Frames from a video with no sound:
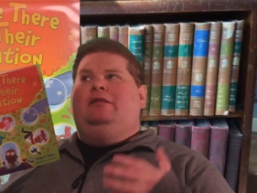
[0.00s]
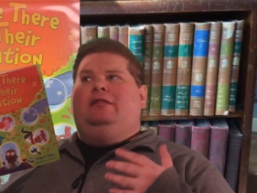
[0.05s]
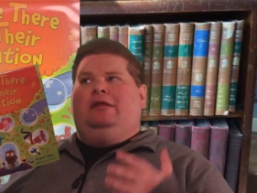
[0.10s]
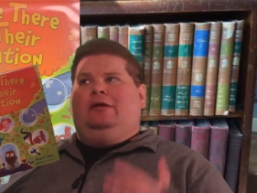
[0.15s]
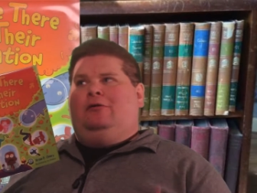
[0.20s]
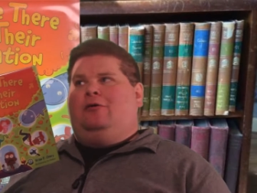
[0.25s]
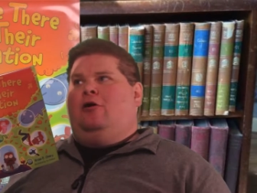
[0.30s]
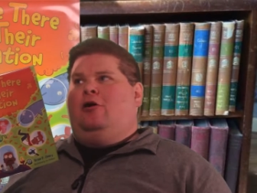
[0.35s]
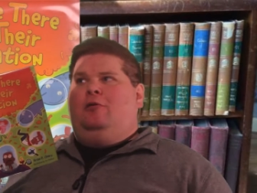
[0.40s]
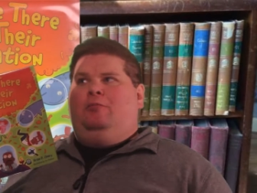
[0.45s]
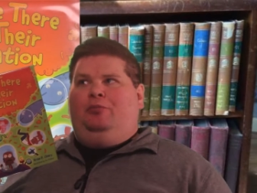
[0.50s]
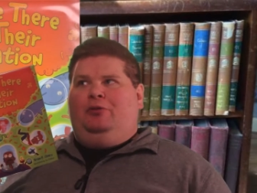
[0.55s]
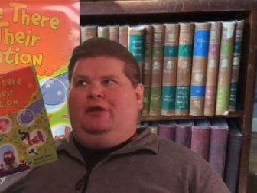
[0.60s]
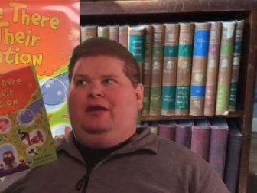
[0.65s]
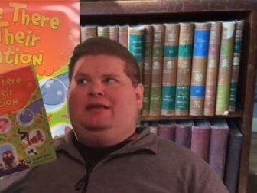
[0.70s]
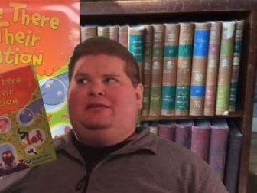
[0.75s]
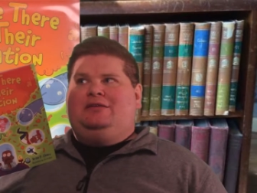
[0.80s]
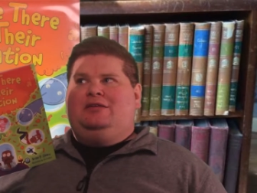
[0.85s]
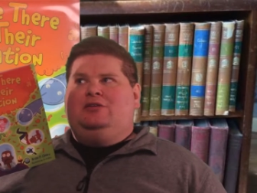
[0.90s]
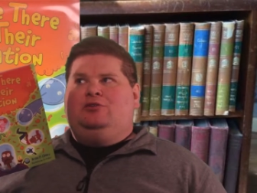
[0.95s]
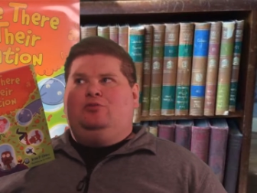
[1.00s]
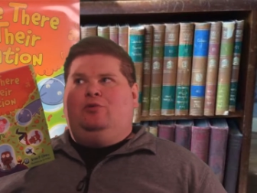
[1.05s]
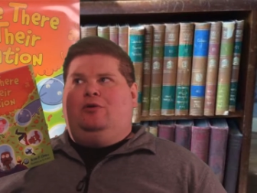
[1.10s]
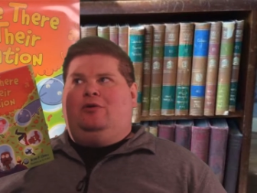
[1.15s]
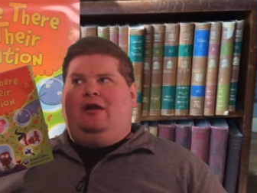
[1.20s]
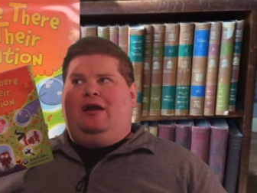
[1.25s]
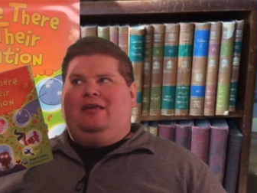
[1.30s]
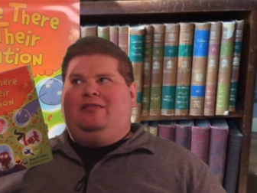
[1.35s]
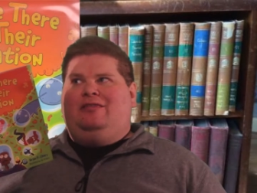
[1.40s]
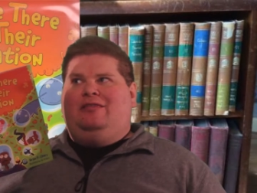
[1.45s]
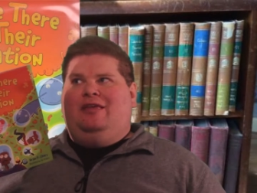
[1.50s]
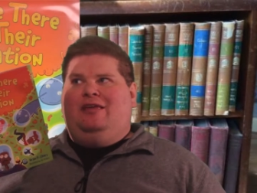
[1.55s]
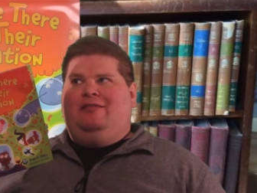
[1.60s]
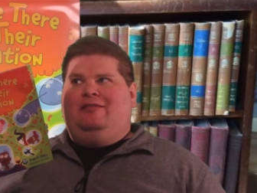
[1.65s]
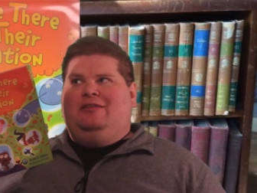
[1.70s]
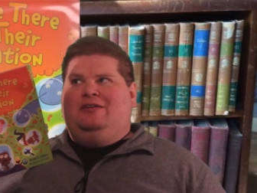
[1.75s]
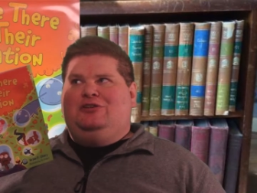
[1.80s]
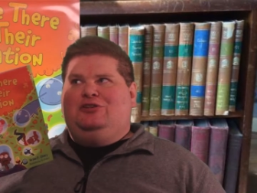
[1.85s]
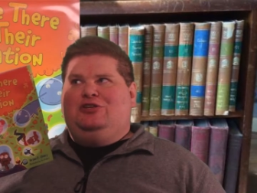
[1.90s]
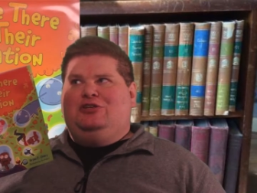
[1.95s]
There are places where I
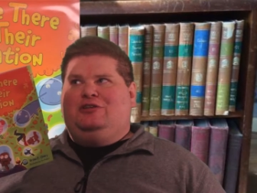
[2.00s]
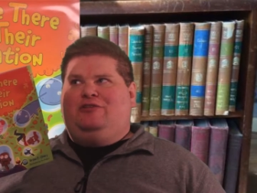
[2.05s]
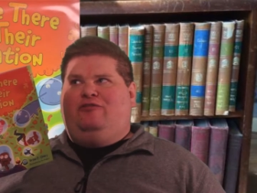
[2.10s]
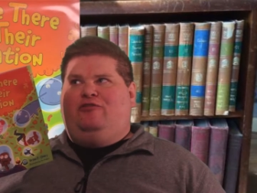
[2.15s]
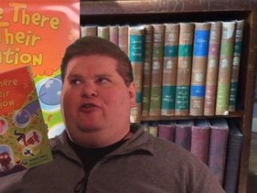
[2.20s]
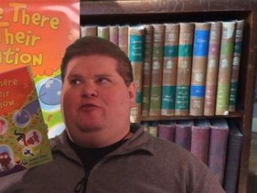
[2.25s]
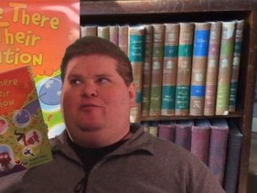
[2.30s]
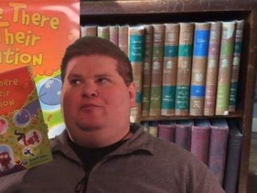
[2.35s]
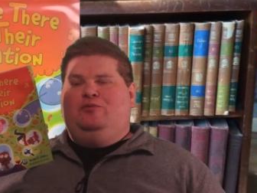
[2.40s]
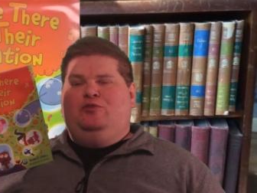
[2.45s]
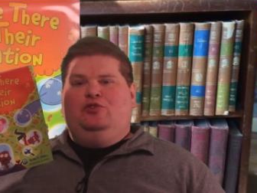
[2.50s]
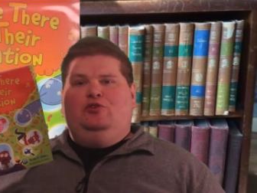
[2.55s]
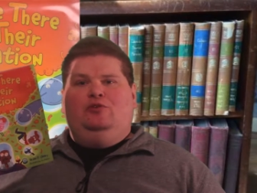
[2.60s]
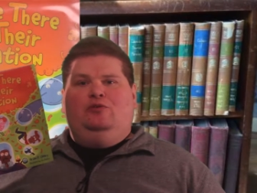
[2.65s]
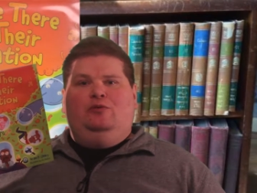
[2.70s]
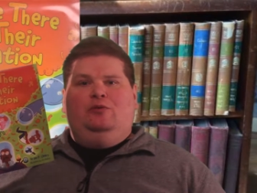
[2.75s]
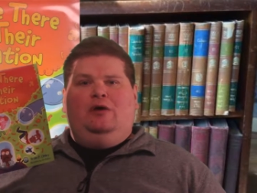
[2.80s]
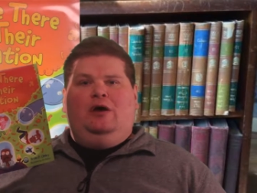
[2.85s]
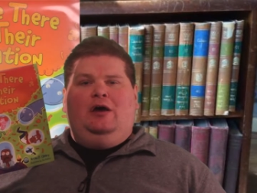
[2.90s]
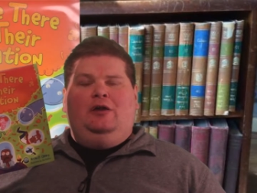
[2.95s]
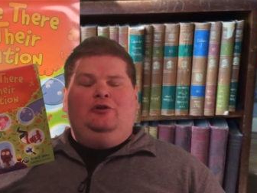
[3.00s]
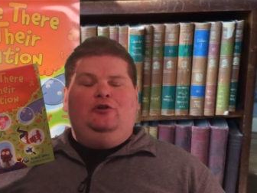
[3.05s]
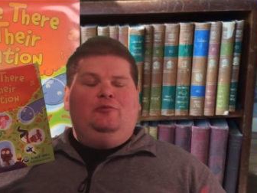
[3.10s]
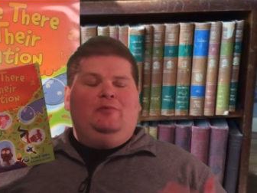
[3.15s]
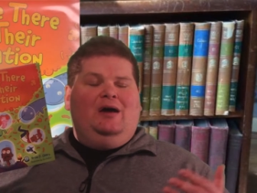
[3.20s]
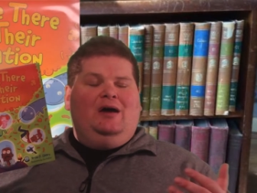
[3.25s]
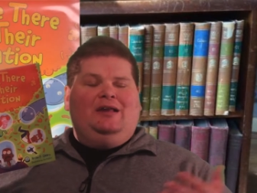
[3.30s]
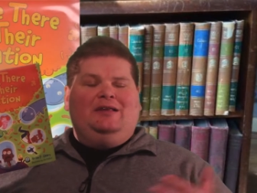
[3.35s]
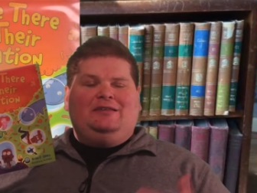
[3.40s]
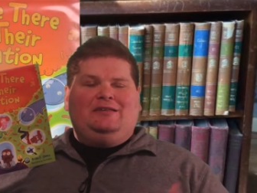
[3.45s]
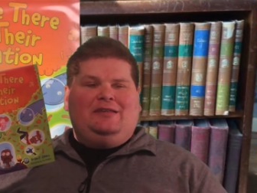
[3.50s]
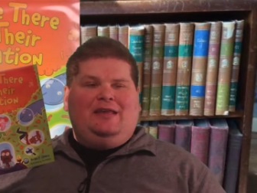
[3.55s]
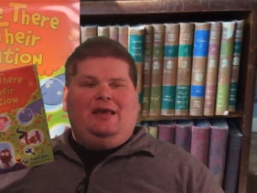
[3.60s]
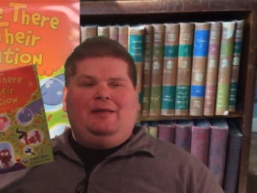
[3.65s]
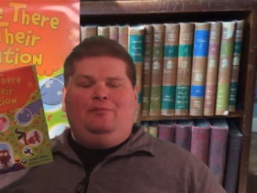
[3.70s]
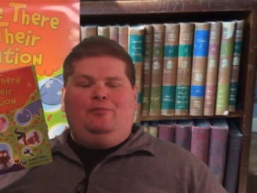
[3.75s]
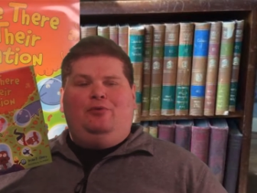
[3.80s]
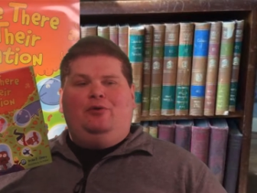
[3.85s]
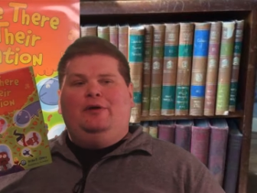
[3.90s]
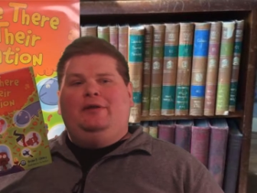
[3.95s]
think that just from new, a uh, mnemonic
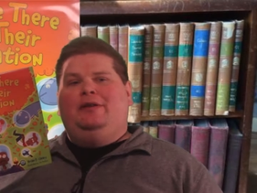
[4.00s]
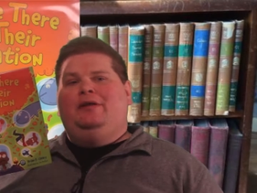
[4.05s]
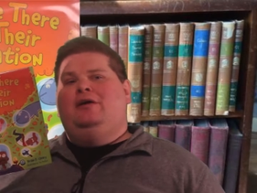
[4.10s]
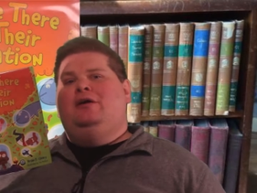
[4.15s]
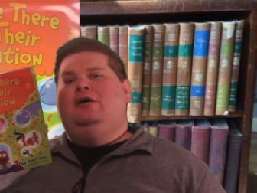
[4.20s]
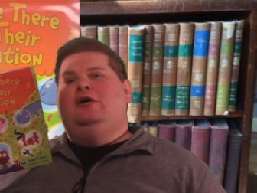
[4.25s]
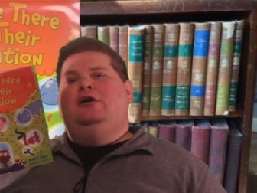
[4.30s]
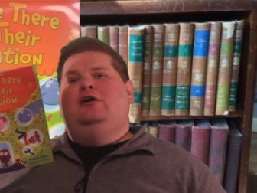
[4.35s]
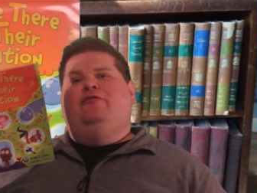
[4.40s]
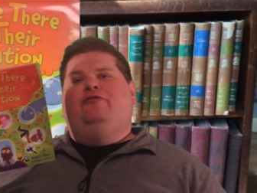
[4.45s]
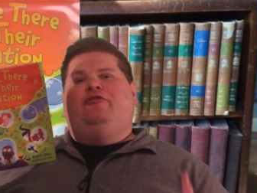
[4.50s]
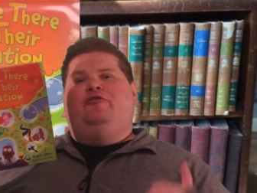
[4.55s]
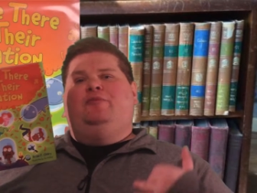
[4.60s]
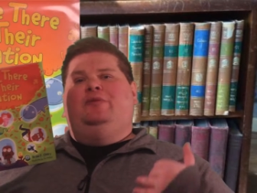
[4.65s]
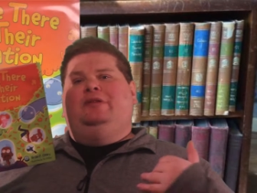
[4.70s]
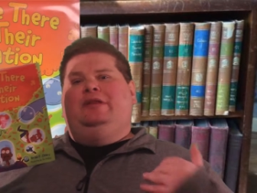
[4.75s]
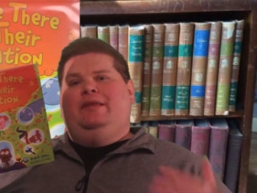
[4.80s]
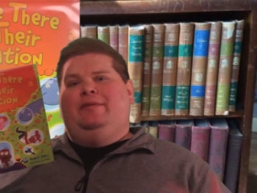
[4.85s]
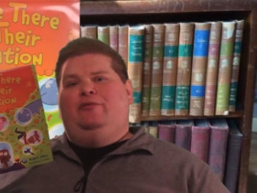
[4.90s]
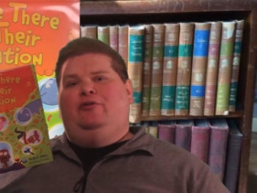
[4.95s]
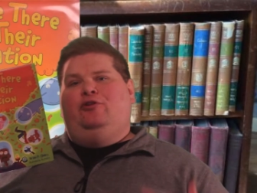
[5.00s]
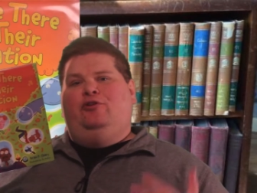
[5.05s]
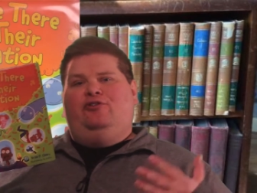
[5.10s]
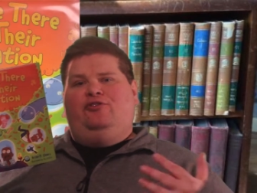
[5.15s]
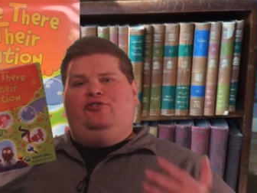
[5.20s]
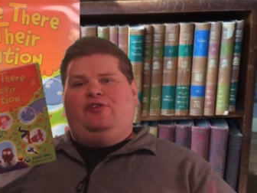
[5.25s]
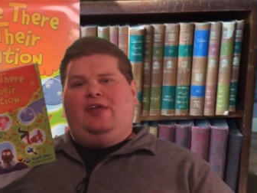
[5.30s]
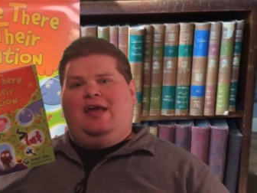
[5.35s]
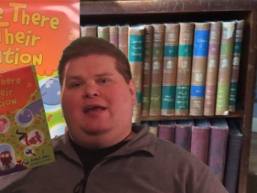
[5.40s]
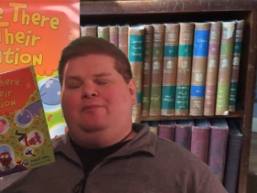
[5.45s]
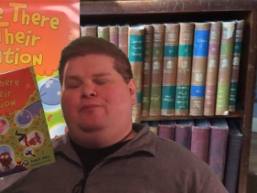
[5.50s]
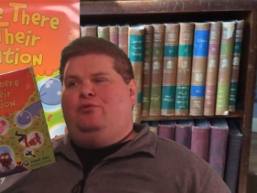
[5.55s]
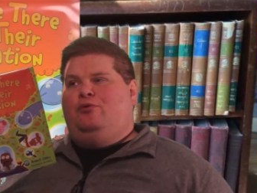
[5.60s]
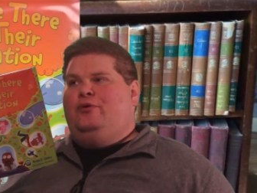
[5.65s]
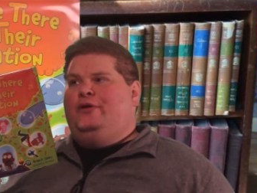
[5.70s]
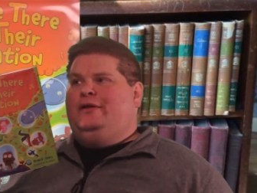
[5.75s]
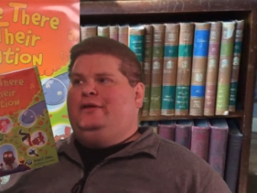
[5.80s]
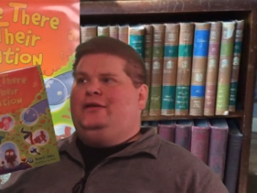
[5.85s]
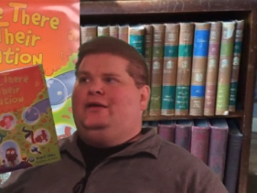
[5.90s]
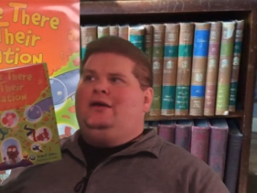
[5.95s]
standpoint, from a liminal
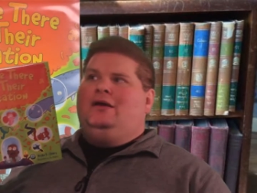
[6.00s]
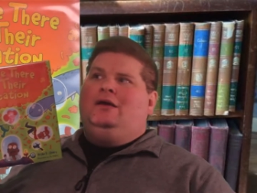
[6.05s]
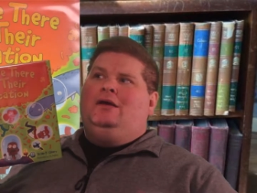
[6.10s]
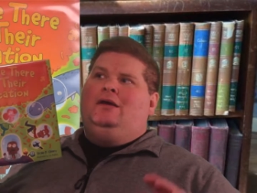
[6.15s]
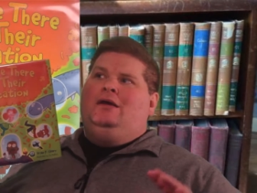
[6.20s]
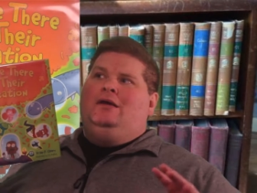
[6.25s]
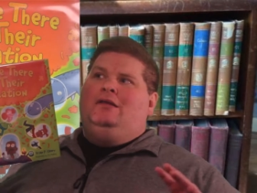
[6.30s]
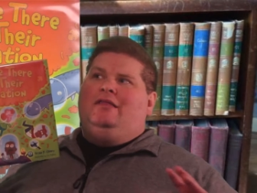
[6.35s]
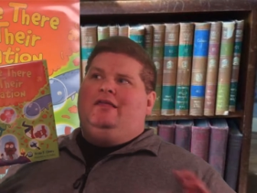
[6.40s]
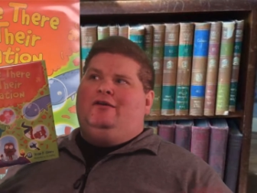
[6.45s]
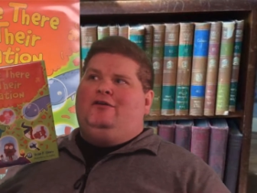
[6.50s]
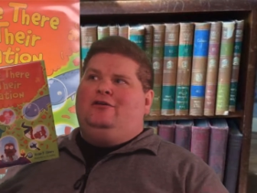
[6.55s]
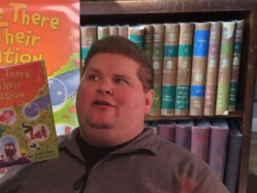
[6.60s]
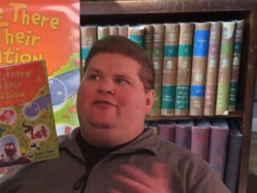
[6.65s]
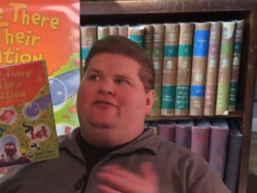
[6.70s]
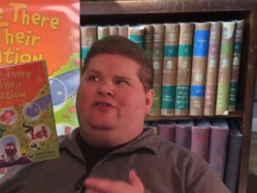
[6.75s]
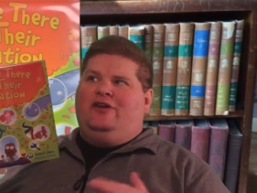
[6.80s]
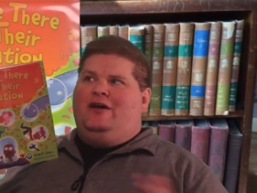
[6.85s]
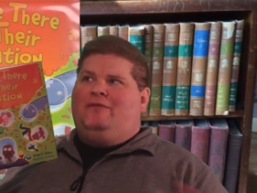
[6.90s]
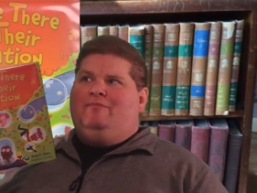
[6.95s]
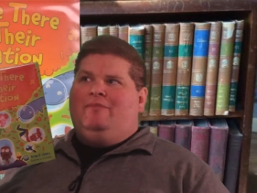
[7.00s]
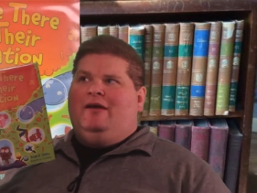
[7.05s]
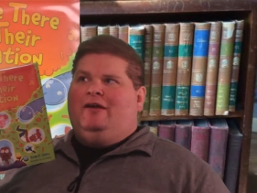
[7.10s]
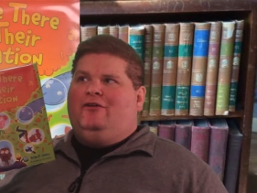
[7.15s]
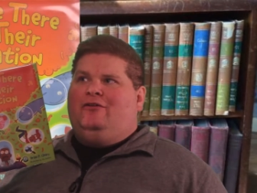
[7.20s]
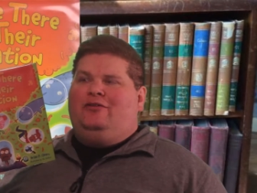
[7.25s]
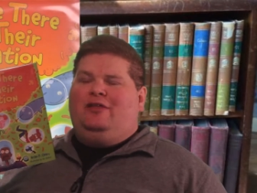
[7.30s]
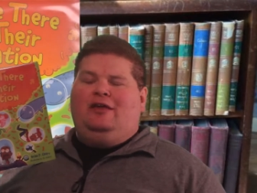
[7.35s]
standpoint, they could have done better.